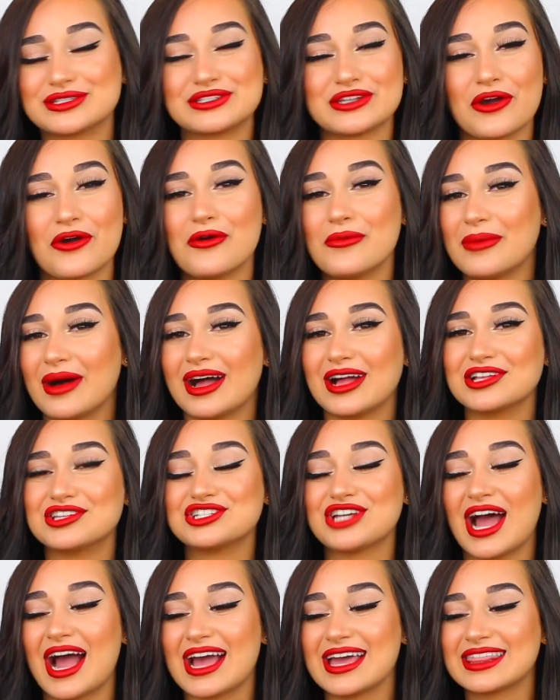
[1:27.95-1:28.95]
so
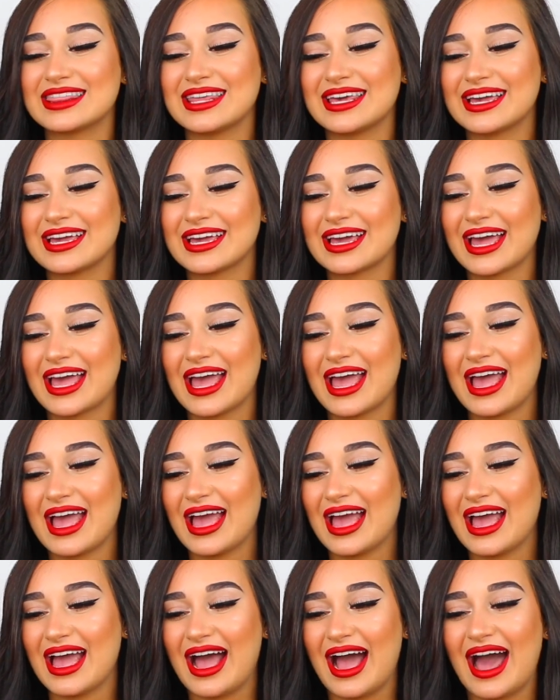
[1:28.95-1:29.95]
much. I think,
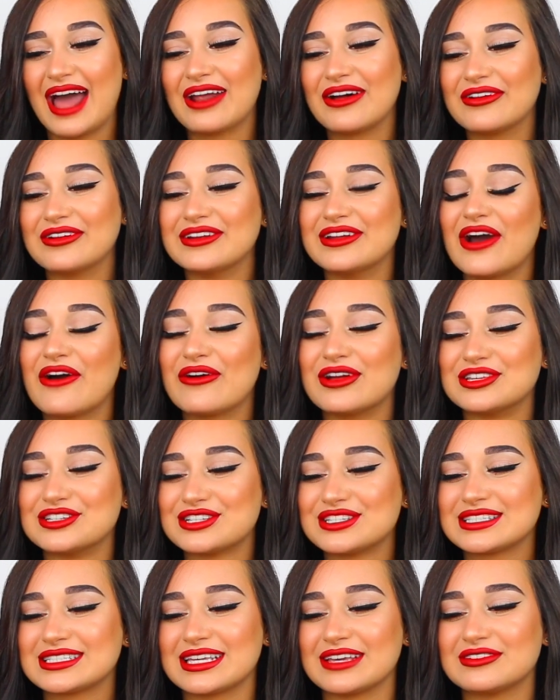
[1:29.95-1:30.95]
I don't know, it
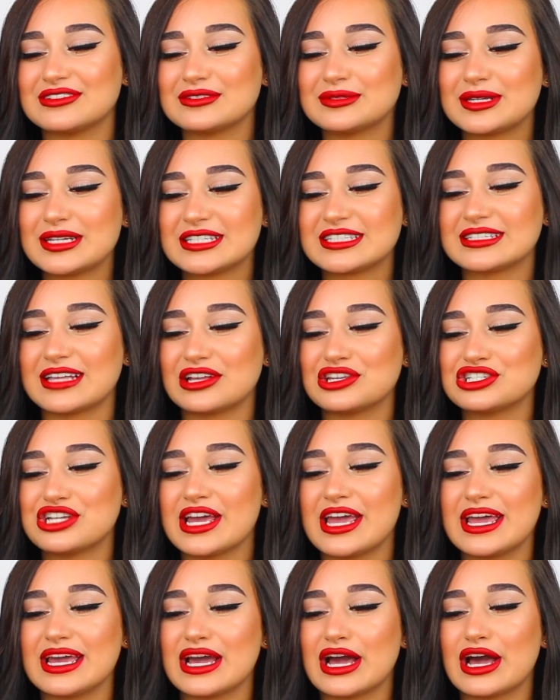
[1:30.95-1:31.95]
just gives me such
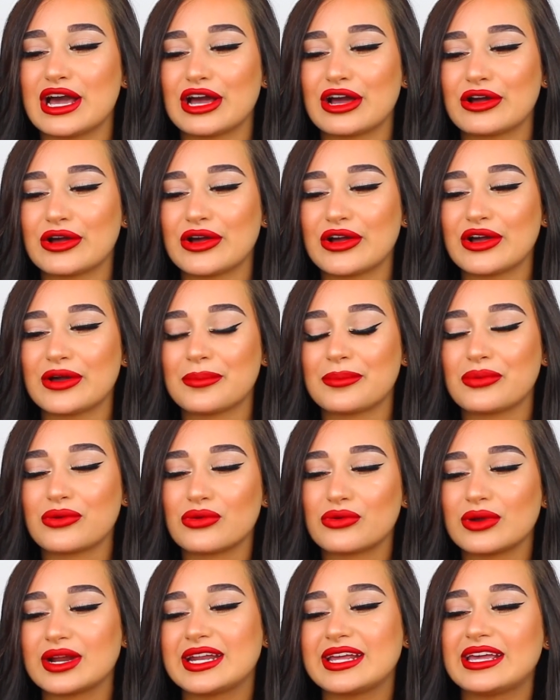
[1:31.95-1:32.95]
a
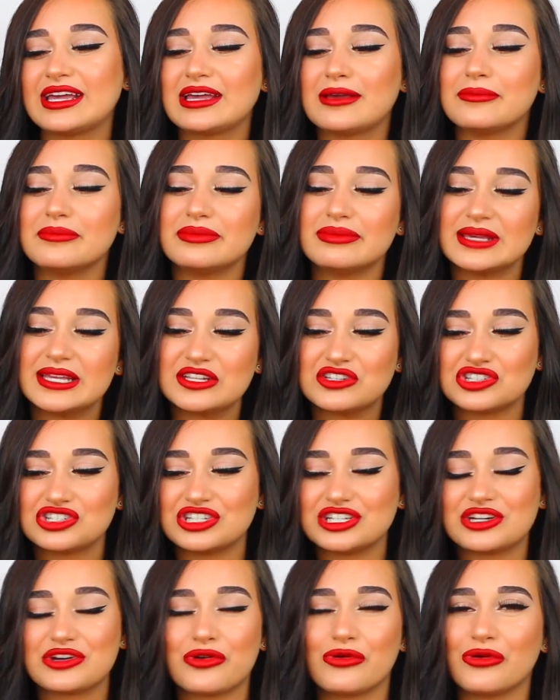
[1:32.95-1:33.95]
pretty
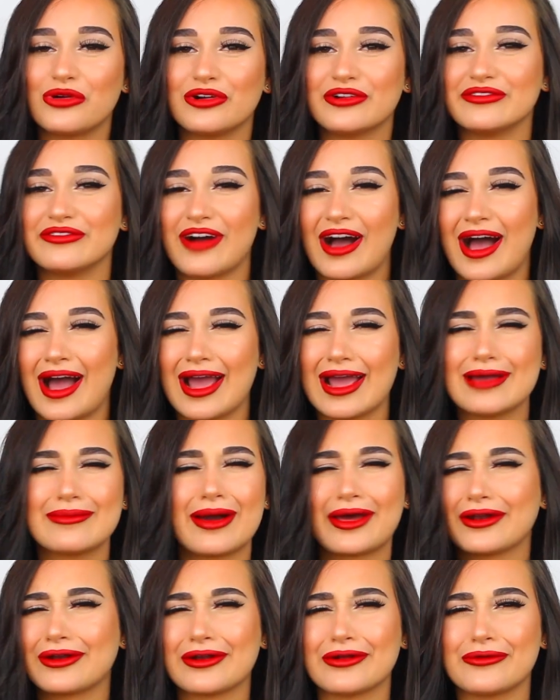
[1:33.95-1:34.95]
beachy cool vibe.
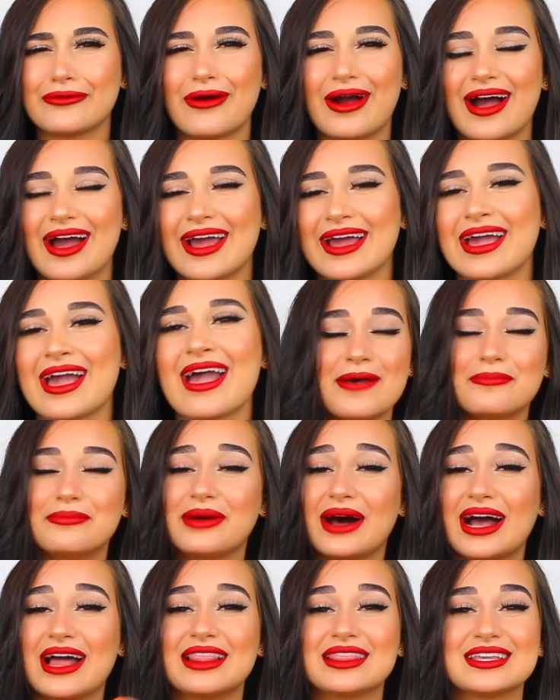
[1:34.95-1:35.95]
I don't know why.
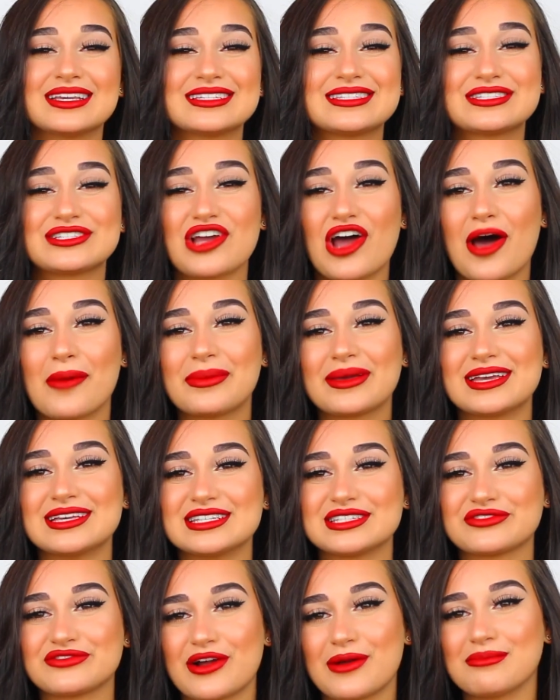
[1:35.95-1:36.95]
But this top
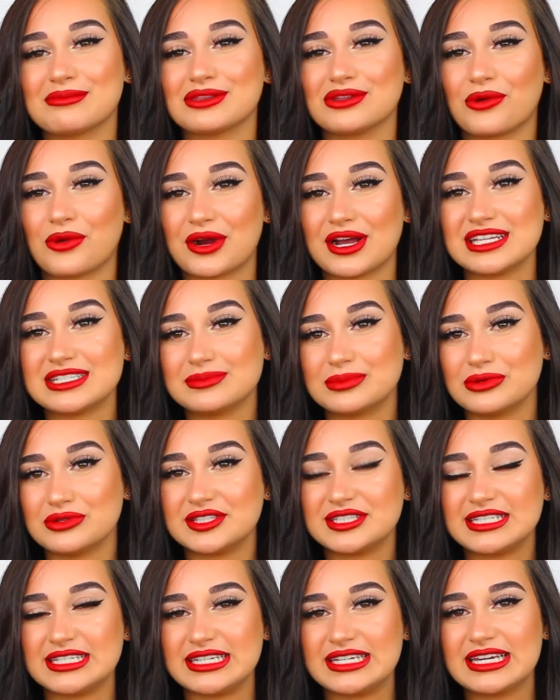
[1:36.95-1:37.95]
is from Laura's
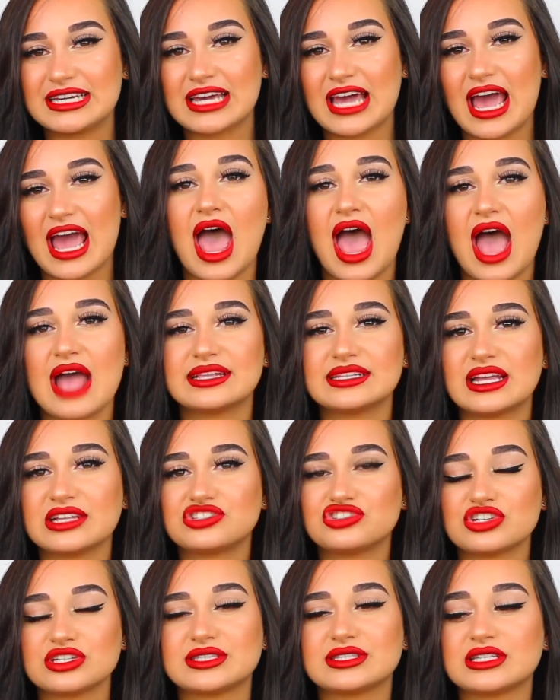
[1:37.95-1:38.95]
Boutique and
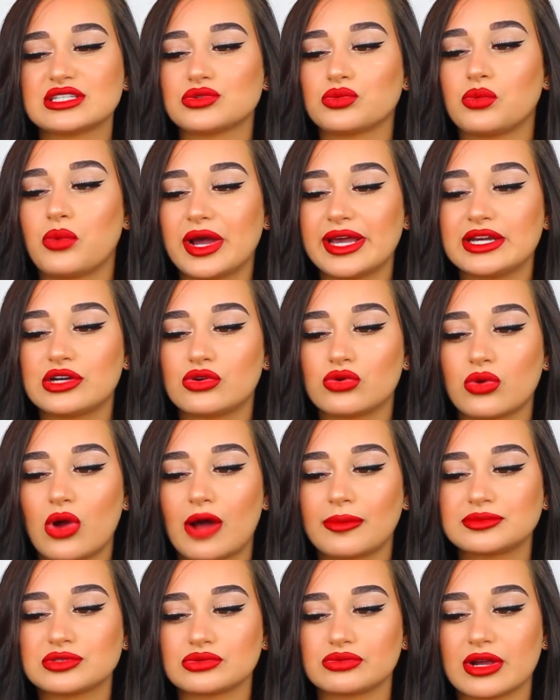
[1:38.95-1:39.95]
it's just this white
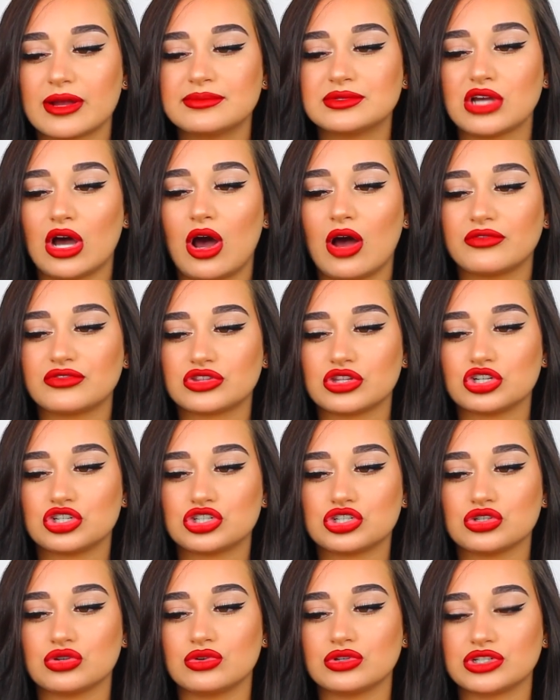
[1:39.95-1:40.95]
cropped ribbed off the
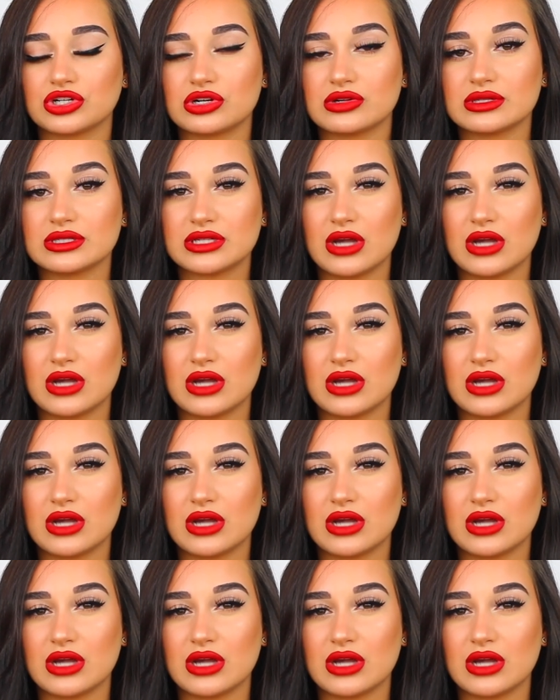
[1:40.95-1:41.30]
shoulder